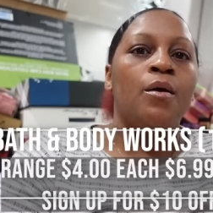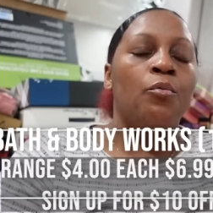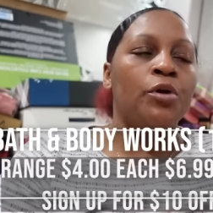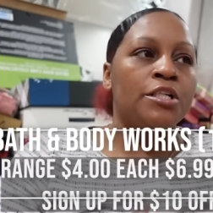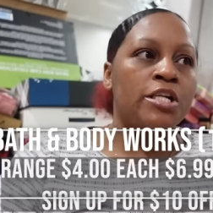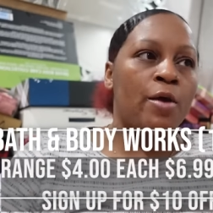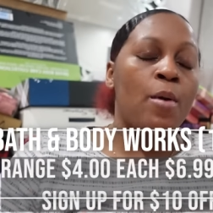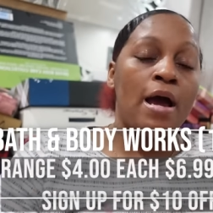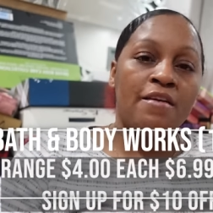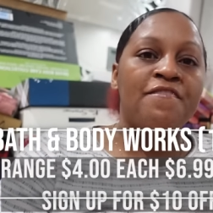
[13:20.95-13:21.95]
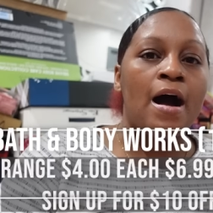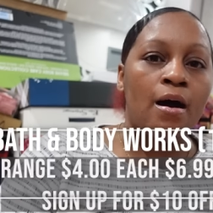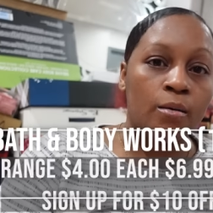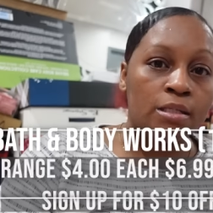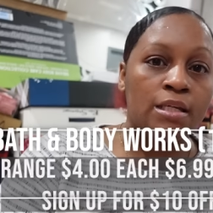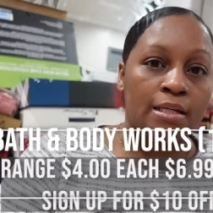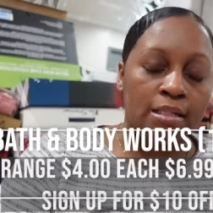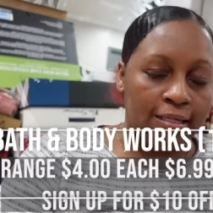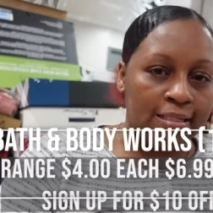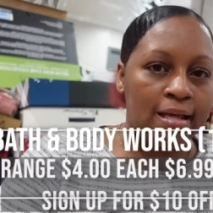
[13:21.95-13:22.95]
which they're probably fall scents
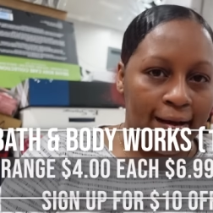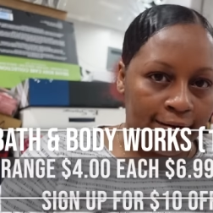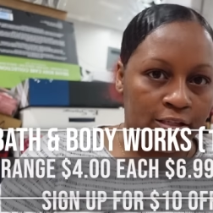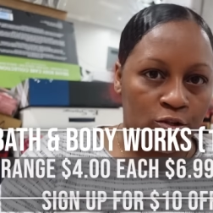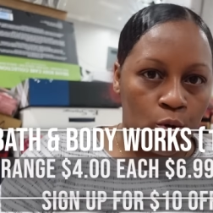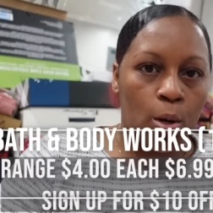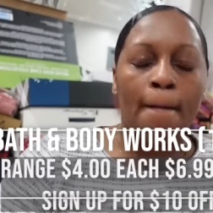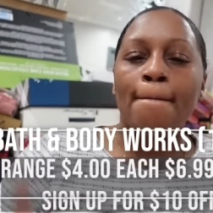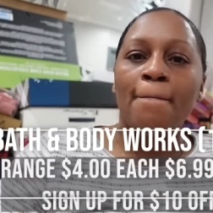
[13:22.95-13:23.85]
inside the store